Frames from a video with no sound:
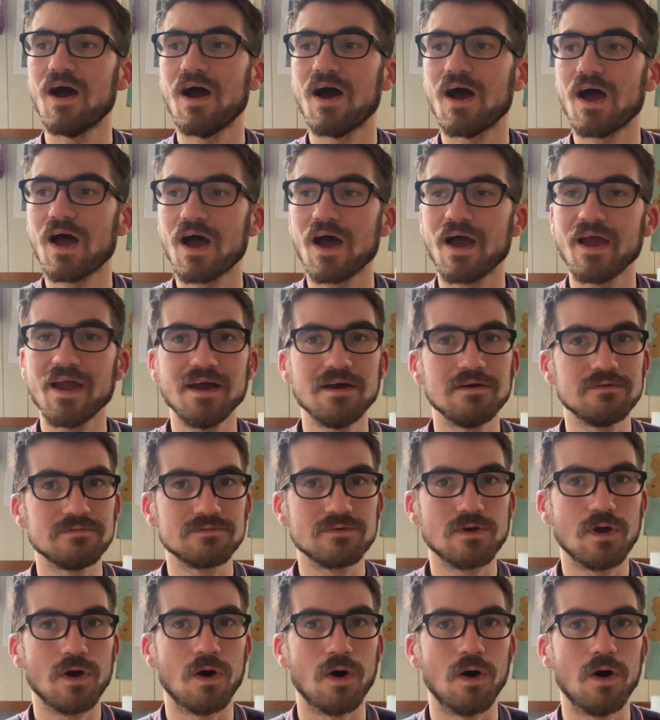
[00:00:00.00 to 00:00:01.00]
I have
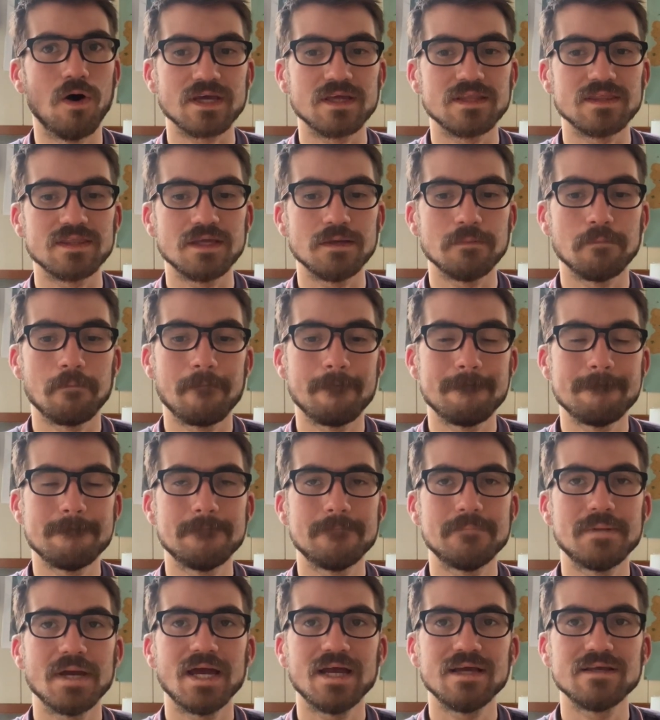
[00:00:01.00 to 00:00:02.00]
got the
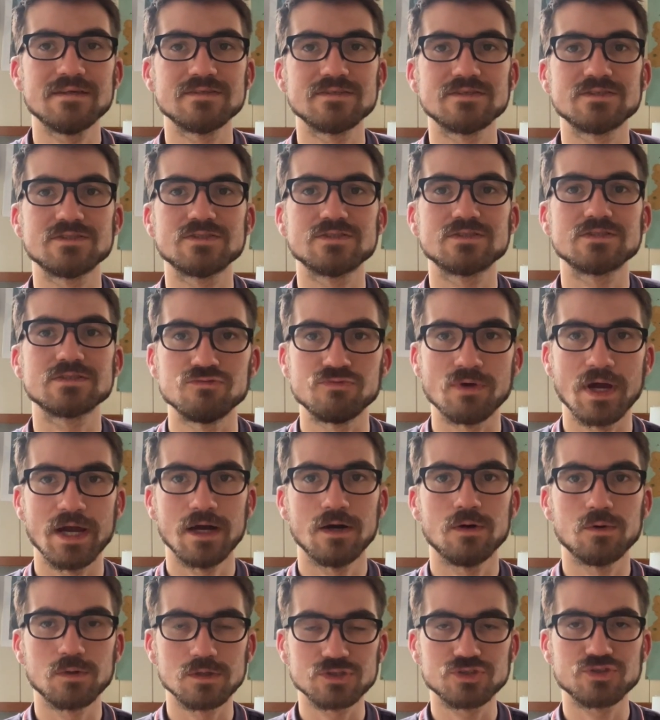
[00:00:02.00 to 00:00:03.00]
best
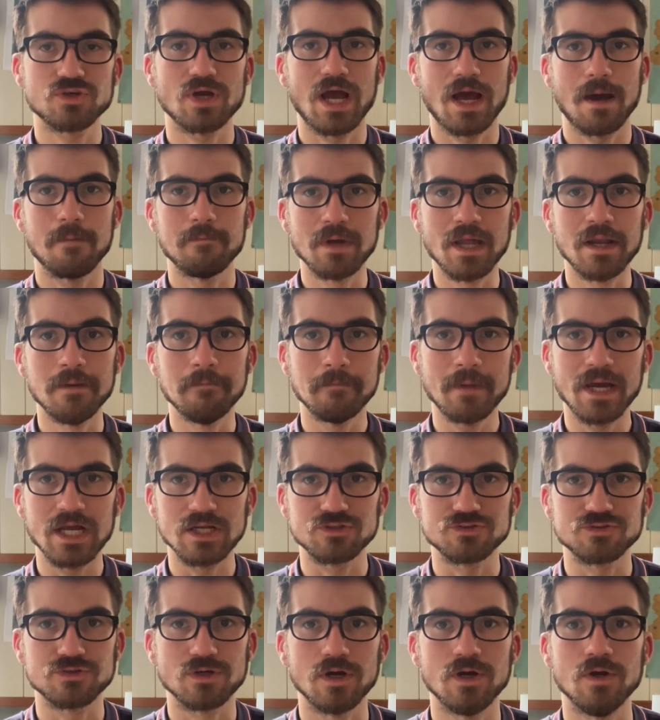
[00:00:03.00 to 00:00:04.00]
rail, tram and
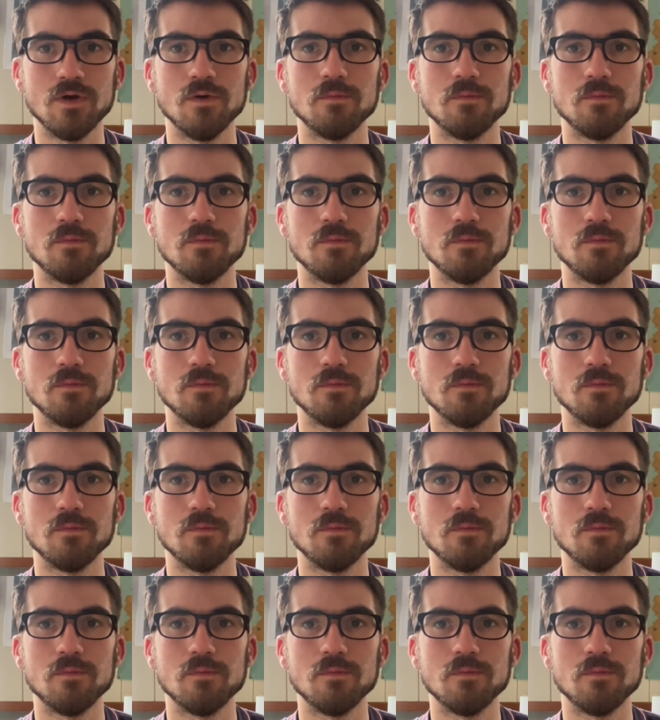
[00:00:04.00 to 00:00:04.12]
metro